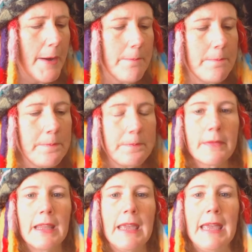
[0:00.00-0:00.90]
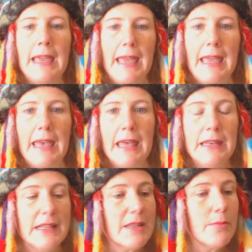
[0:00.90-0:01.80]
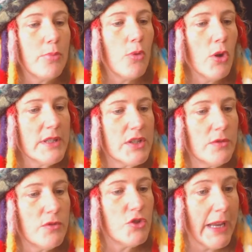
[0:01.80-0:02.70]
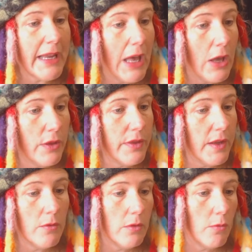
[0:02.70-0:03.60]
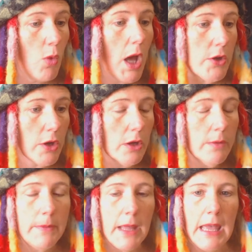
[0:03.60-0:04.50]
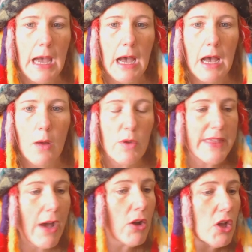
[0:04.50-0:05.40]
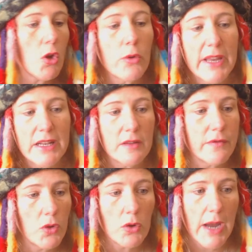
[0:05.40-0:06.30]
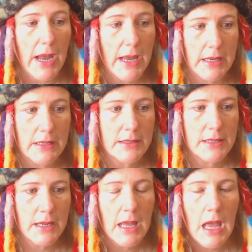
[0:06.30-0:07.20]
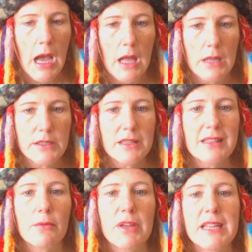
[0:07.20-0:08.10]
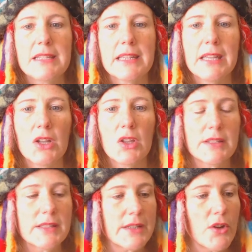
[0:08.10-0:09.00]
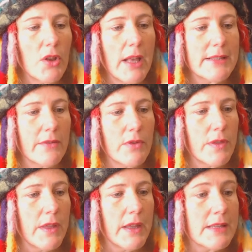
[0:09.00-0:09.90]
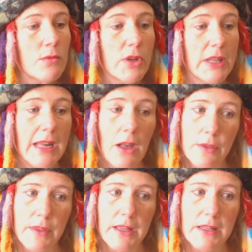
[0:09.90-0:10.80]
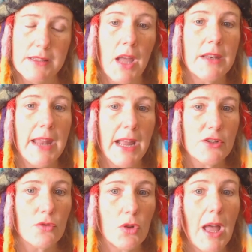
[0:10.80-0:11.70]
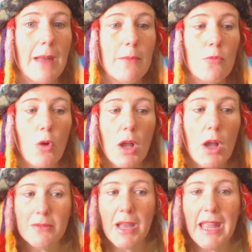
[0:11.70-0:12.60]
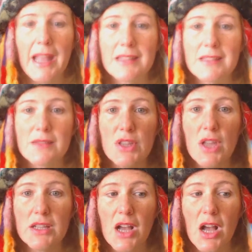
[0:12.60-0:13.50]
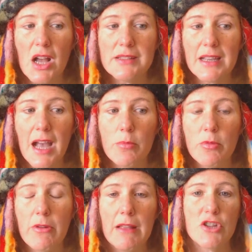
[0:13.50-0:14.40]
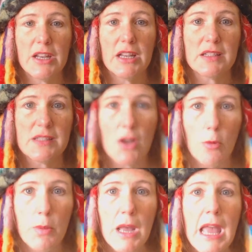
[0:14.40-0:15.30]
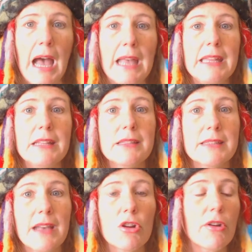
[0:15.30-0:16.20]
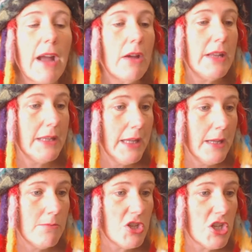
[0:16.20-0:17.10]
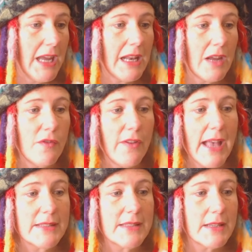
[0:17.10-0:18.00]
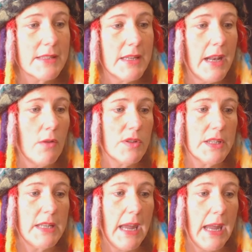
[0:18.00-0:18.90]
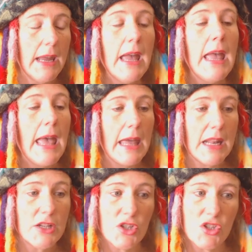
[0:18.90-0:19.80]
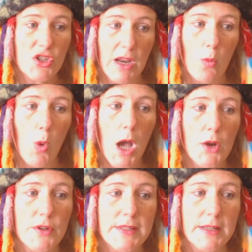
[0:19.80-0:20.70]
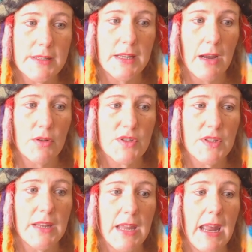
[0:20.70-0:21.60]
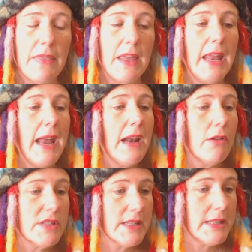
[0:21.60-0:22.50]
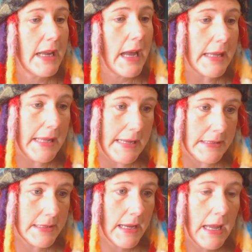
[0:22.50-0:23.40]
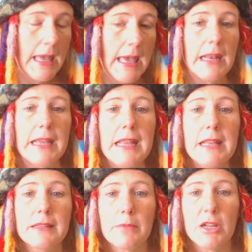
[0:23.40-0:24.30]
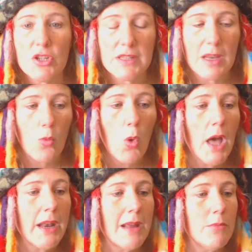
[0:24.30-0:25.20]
And it's important to drink healthy water without chlorine and fluoride in it. To think that we need to kill and sterilize everything isn't really healthy. It's not natural. I'm washing my hands with non-toxic hypoallergenic soap. I eat sauerkraut and kimchi, and I fast 16 hours a day, and I just drink water 16 hours a day, and then 8 hours a day I eat. And I eat as much as I want.